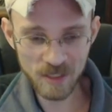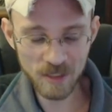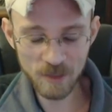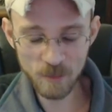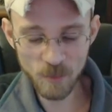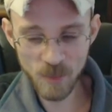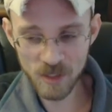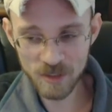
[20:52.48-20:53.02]

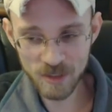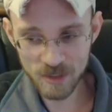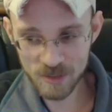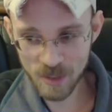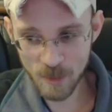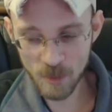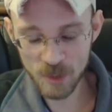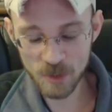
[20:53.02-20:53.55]
There's not much
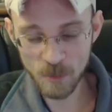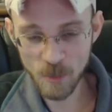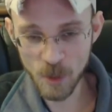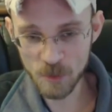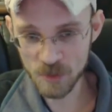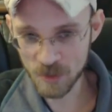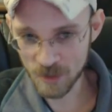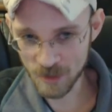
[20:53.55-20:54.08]
emotion
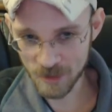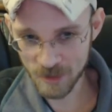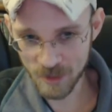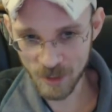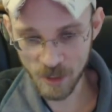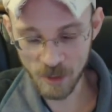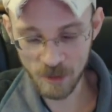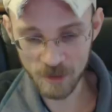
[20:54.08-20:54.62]

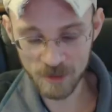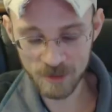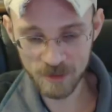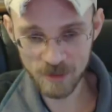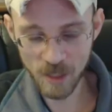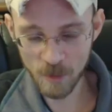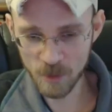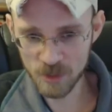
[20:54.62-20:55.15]
there. Not
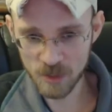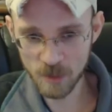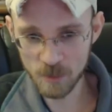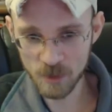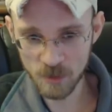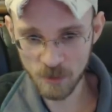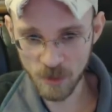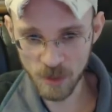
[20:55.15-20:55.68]
much comes
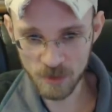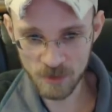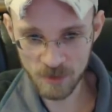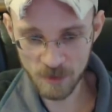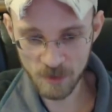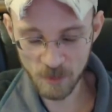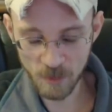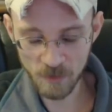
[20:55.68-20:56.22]
across in his
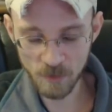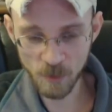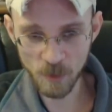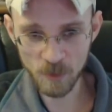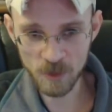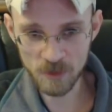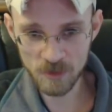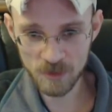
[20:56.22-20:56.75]
performance.
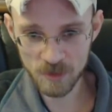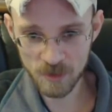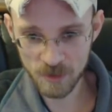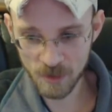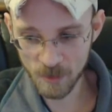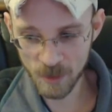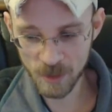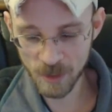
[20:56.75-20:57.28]
I mean,
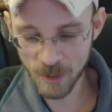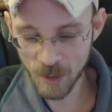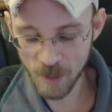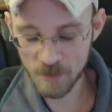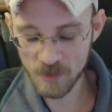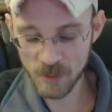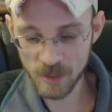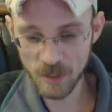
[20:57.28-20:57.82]
obviously I can't
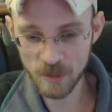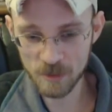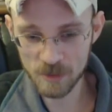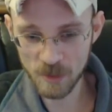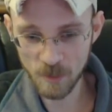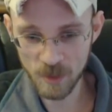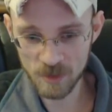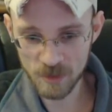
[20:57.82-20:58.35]
understand what he's
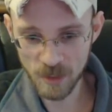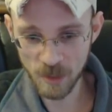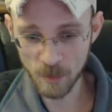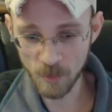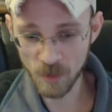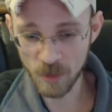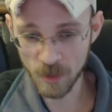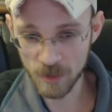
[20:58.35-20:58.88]
saying, but like
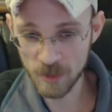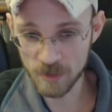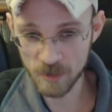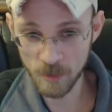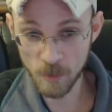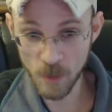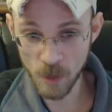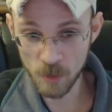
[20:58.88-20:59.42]
his
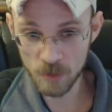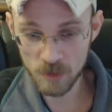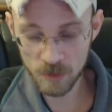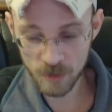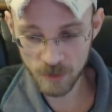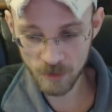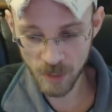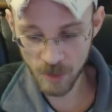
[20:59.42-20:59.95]
how
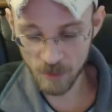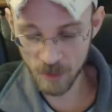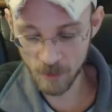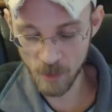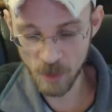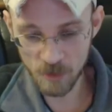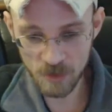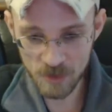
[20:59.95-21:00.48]
he
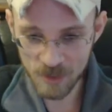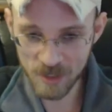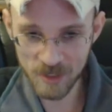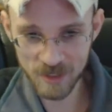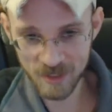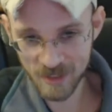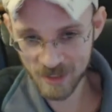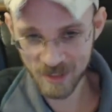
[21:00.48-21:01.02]
emotes,
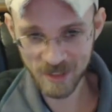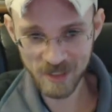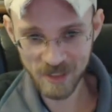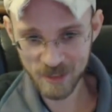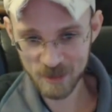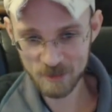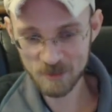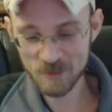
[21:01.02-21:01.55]

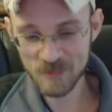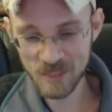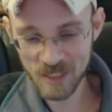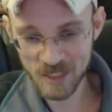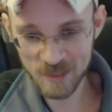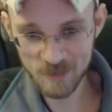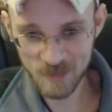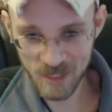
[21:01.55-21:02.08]

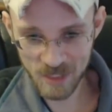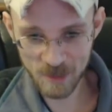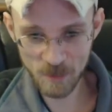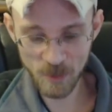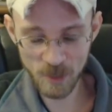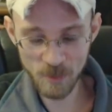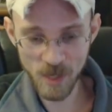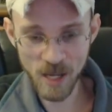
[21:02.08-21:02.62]
it's pretty
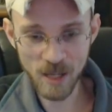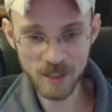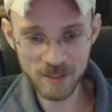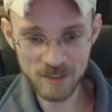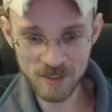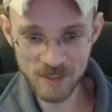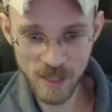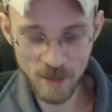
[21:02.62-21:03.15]
bad. It's a dead
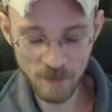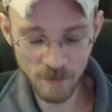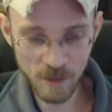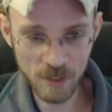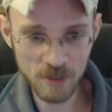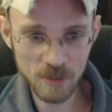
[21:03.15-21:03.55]
fish.